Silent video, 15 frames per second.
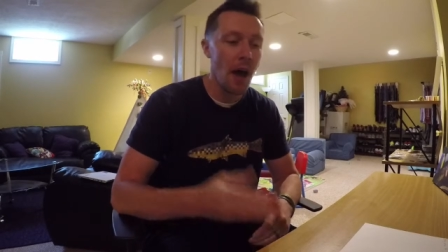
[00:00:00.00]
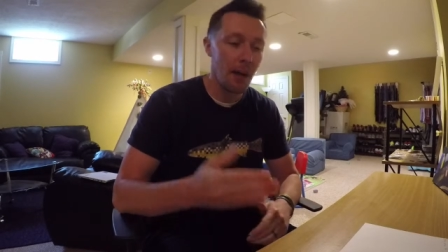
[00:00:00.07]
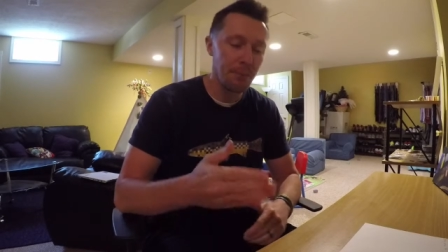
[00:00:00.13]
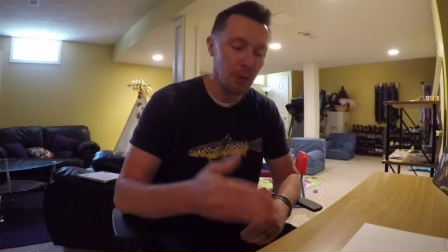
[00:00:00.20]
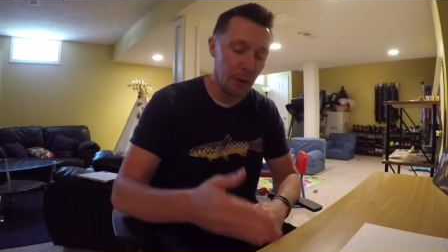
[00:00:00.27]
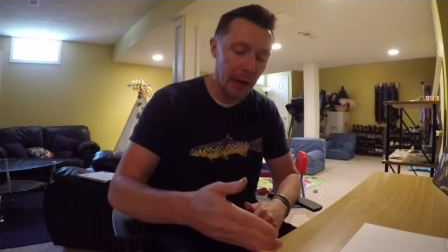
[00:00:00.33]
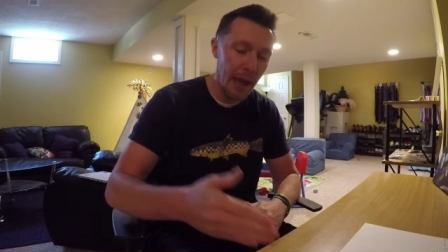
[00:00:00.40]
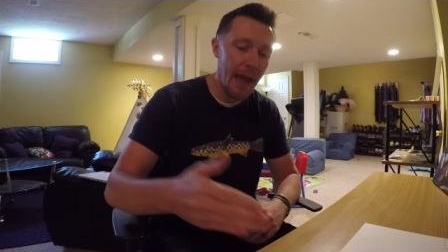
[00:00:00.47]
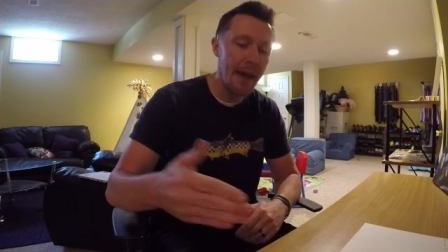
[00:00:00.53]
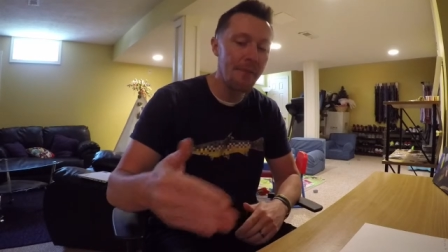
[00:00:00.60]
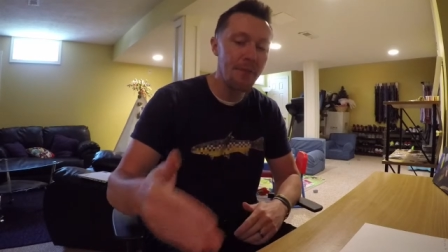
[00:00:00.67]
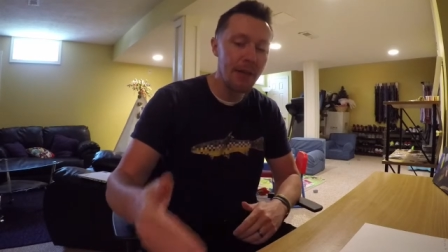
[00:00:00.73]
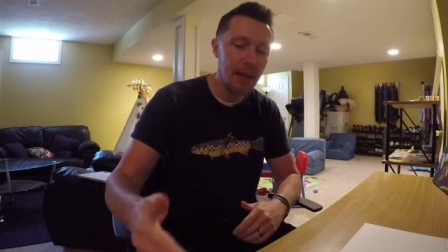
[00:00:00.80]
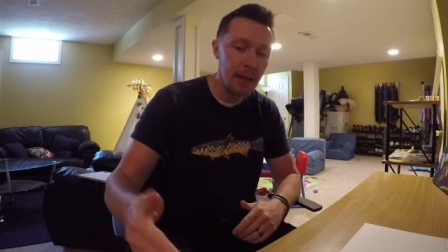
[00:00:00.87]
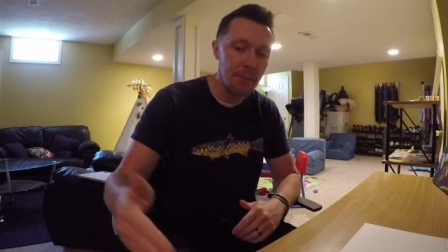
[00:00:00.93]
I'm doing
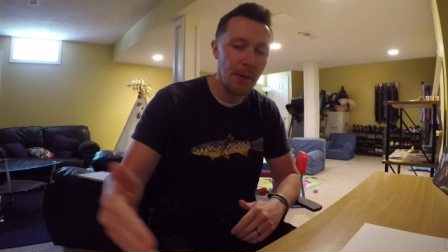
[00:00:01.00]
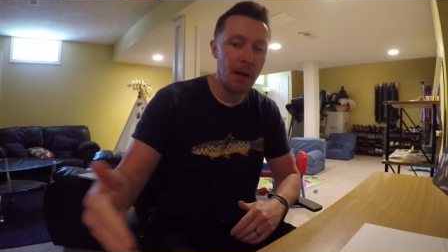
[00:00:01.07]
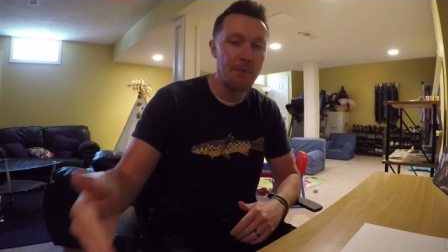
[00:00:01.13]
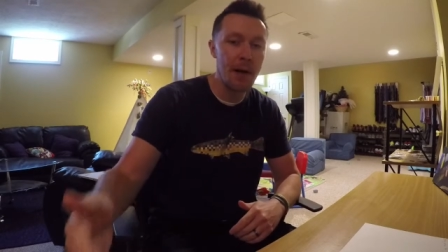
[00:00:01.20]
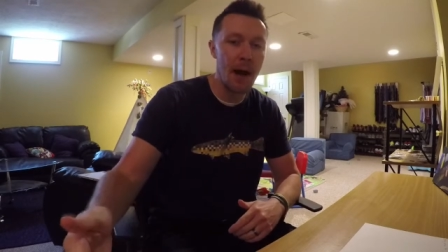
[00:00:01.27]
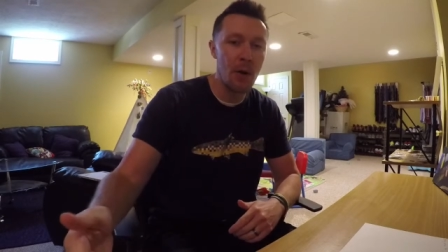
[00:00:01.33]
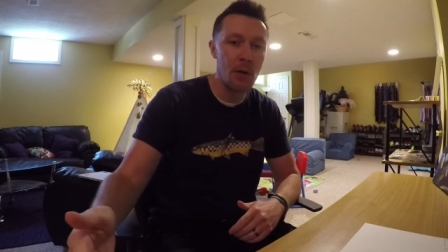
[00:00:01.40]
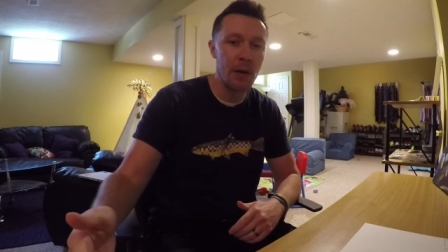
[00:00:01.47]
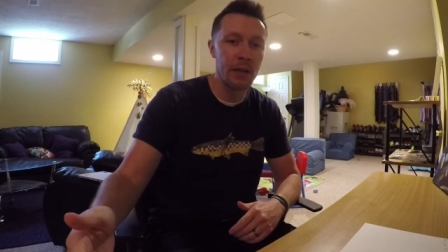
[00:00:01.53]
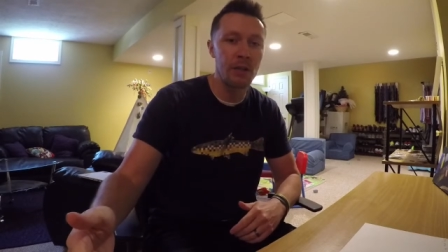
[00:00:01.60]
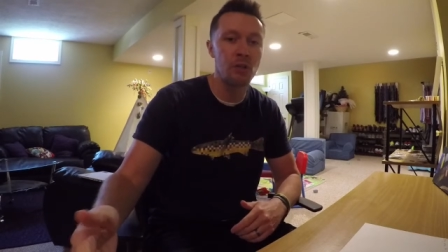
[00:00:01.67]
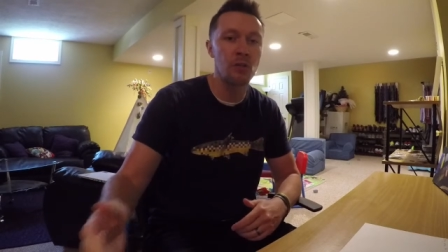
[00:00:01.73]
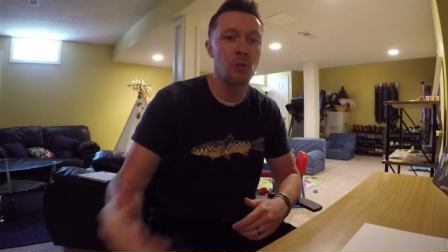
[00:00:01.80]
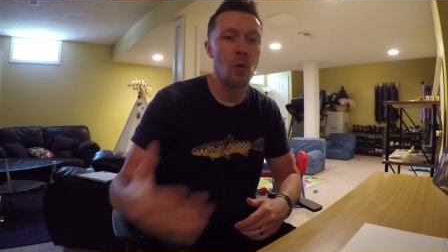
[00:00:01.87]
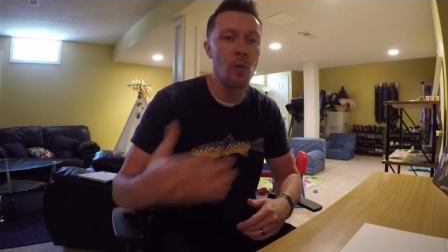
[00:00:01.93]
everything in my power to
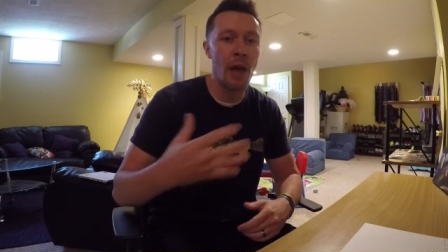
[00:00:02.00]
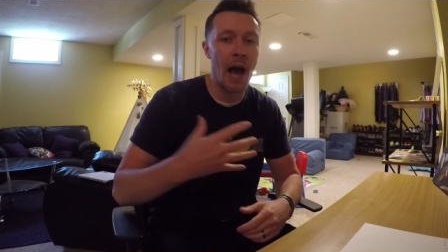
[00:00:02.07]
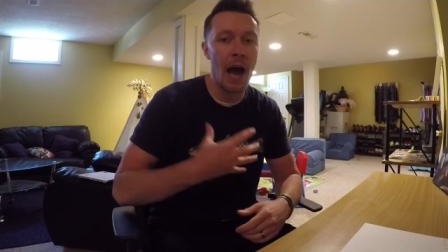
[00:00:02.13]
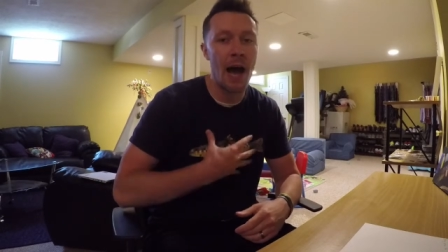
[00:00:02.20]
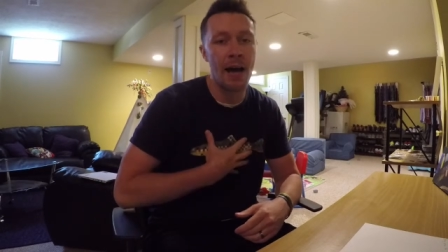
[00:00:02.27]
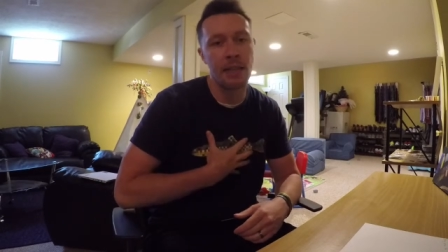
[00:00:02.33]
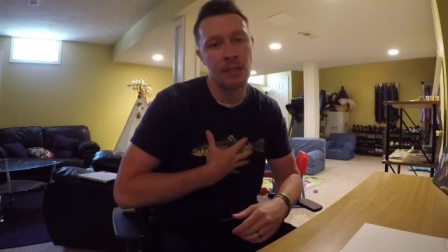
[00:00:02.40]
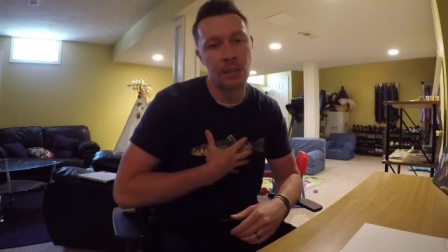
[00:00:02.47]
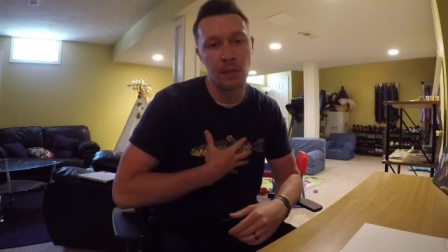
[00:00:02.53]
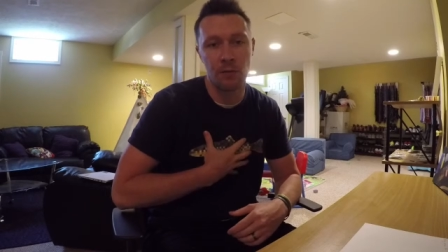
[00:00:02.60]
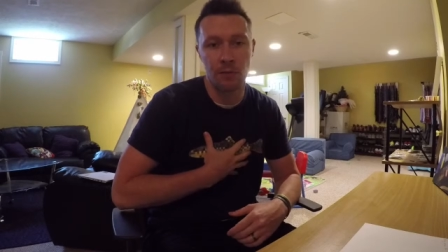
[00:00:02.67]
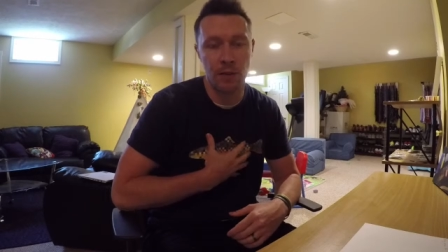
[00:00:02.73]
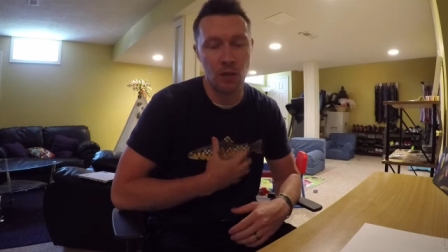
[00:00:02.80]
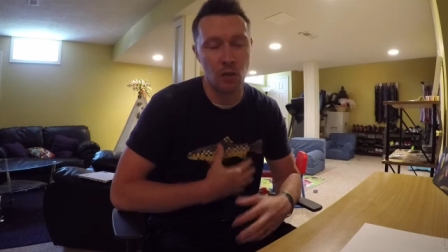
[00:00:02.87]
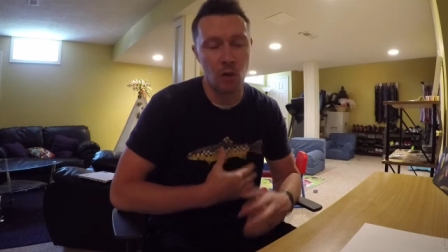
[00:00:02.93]
control the odds the
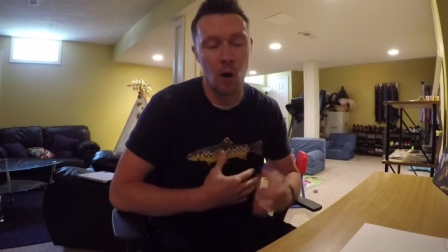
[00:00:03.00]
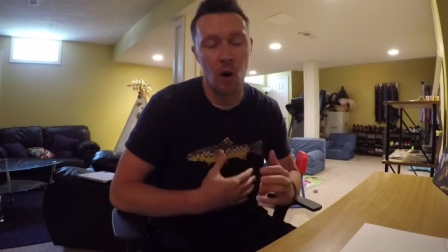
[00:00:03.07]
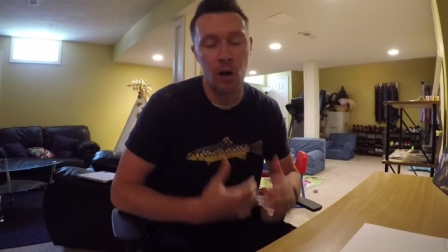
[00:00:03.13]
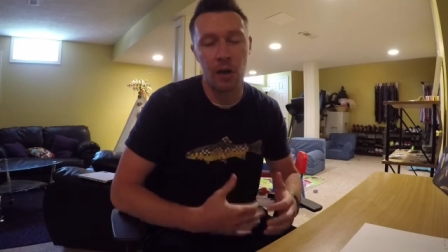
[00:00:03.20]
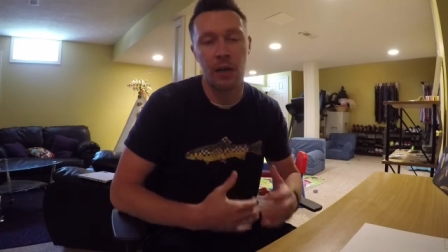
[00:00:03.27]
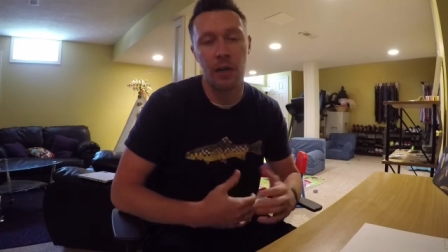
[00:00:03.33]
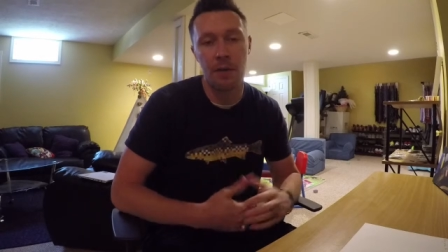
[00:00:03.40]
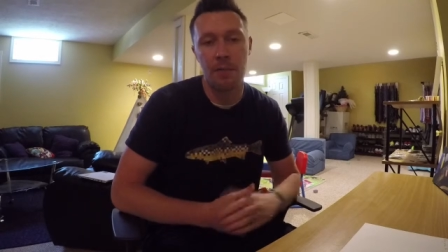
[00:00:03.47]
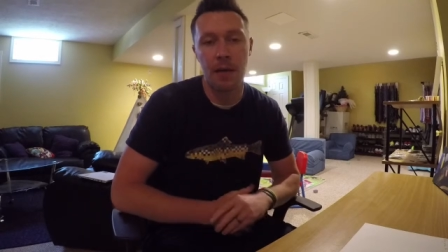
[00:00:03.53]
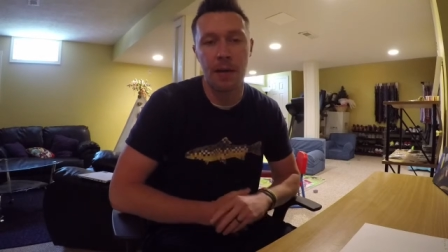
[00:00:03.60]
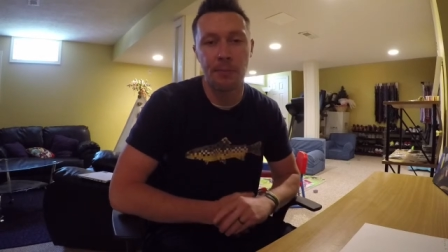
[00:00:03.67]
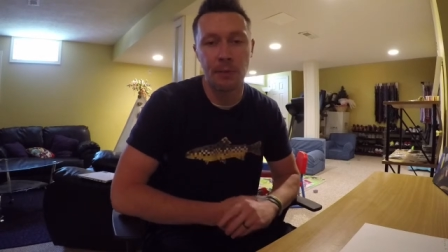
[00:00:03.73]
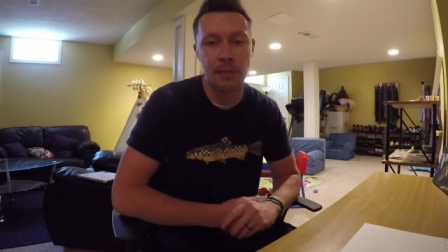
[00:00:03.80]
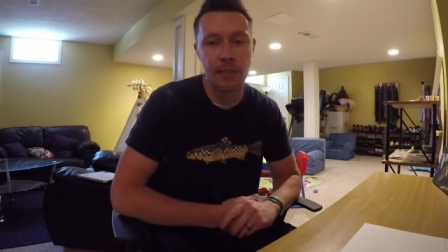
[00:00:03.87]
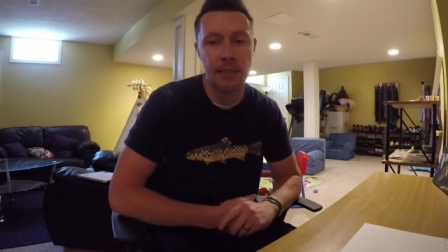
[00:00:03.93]
fish aren't going to be
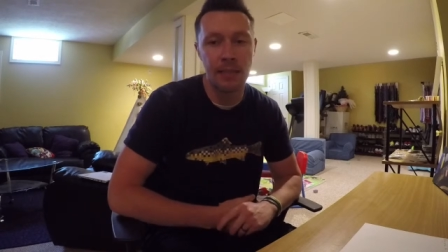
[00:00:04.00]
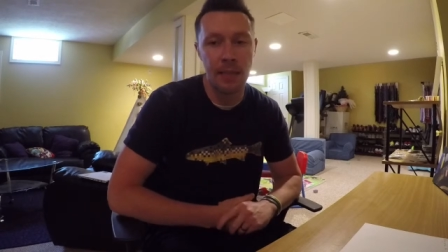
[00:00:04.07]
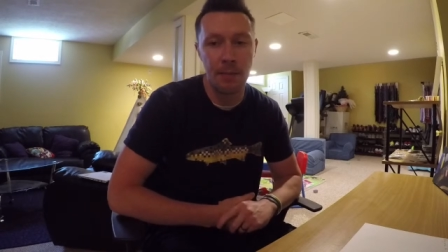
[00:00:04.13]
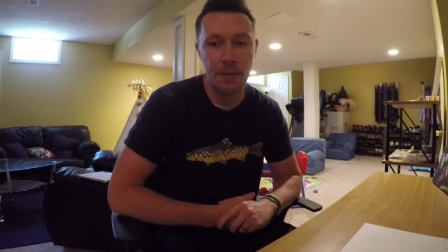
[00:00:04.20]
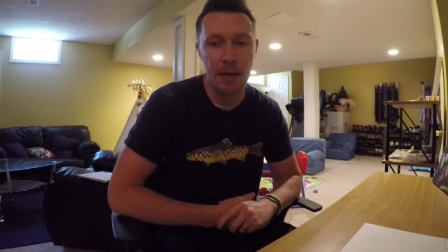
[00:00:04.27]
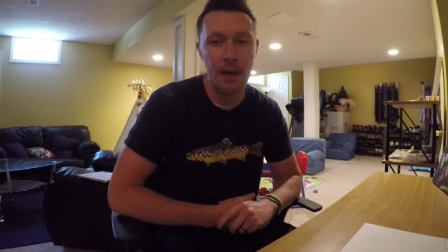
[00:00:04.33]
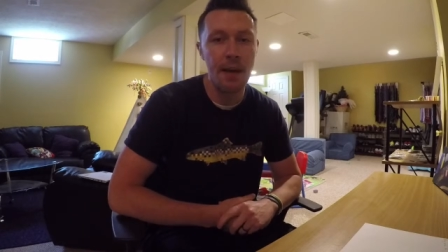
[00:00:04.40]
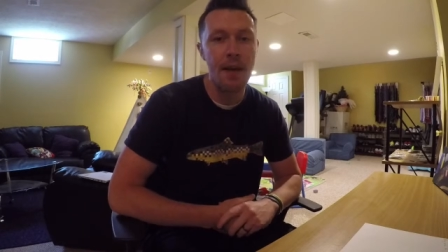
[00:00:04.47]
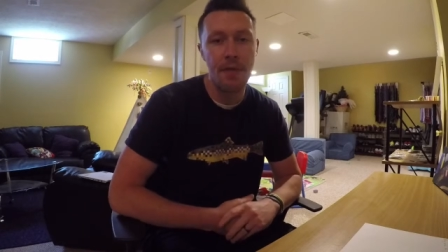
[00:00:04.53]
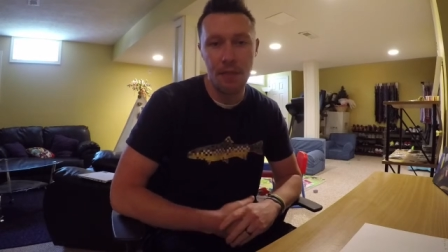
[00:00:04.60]
able to see me.